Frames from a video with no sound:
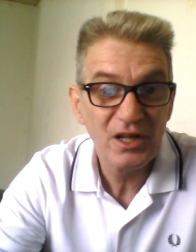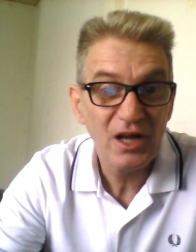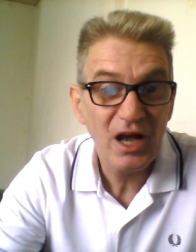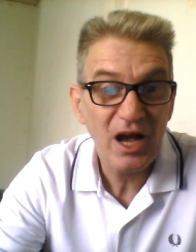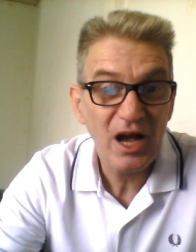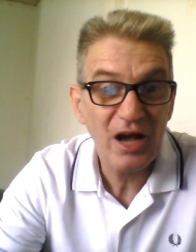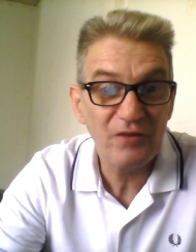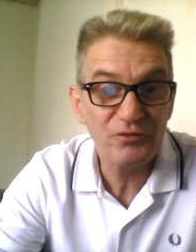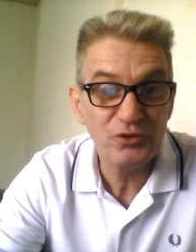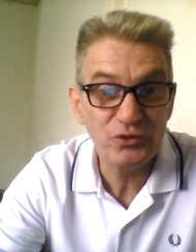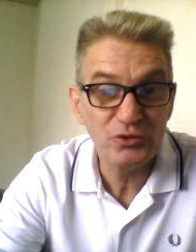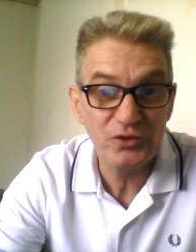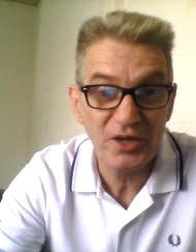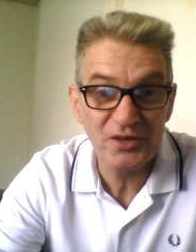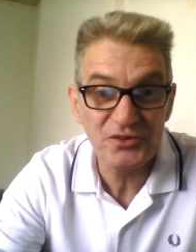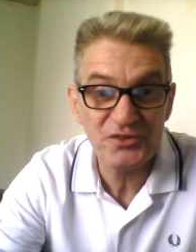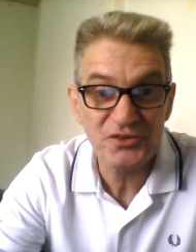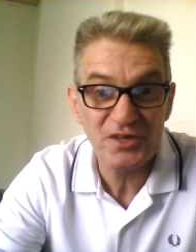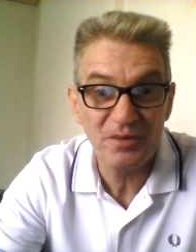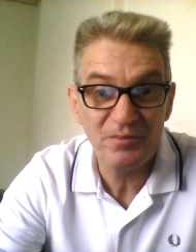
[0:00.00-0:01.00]
Have you done
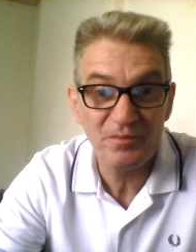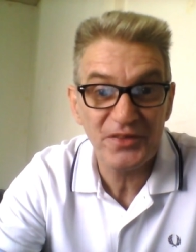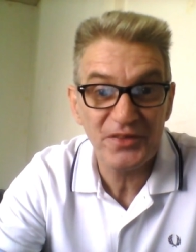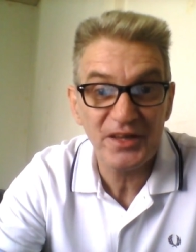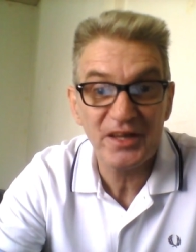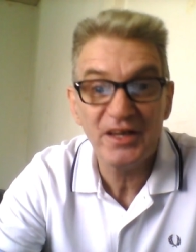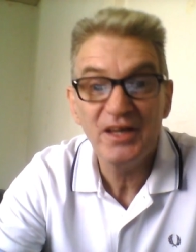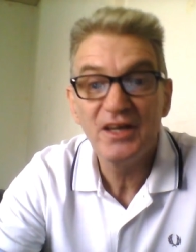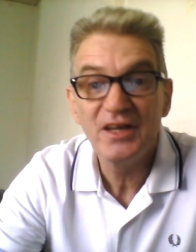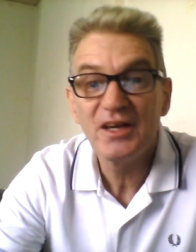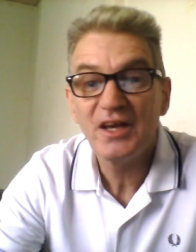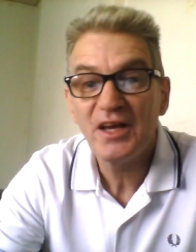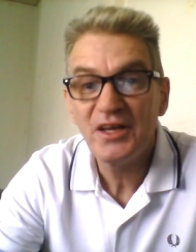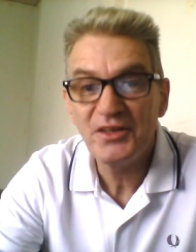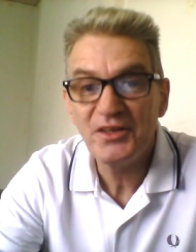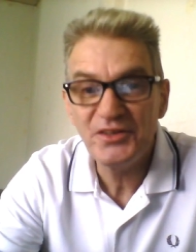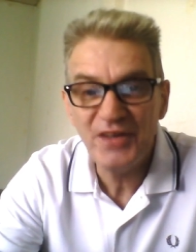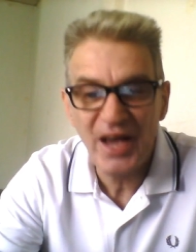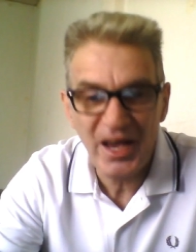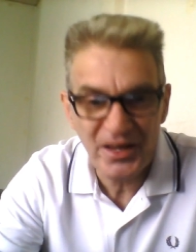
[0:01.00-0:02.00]
something
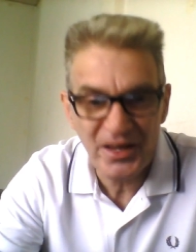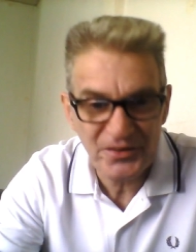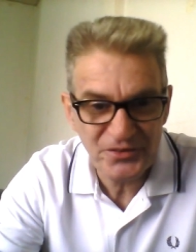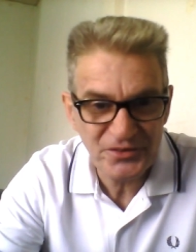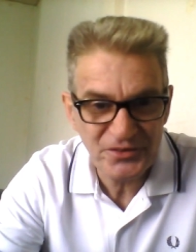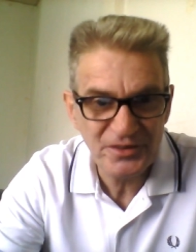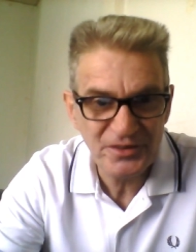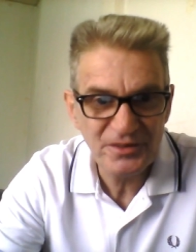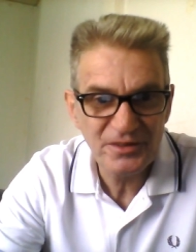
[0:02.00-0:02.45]
yet?